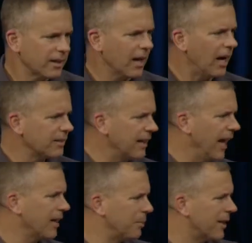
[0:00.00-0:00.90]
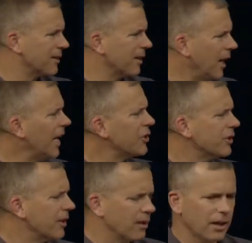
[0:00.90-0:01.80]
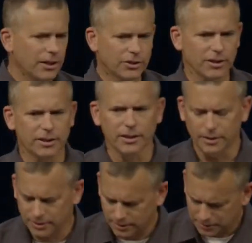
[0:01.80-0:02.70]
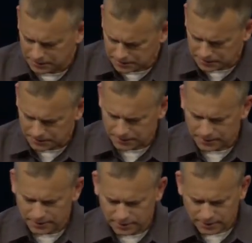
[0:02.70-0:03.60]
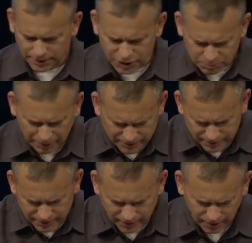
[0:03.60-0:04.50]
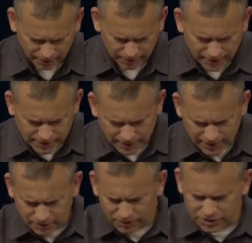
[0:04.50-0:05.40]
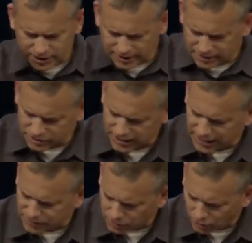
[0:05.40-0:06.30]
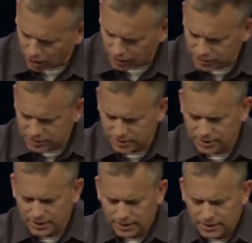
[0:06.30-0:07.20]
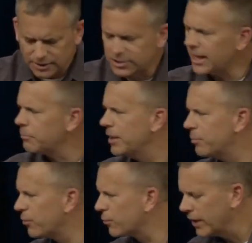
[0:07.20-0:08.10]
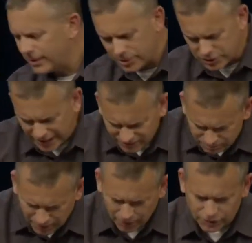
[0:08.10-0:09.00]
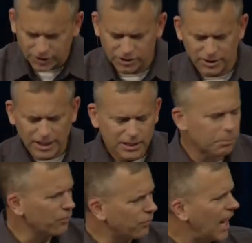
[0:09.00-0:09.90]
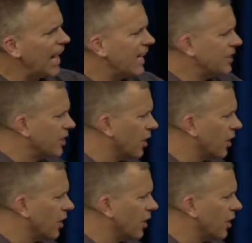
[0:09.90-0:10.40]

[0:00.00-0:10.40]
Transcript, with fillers: God to act because Elijah and Elisha did? Expecting God to heal the sick, to save the lost, to set people free, to save marriages, to provide as he's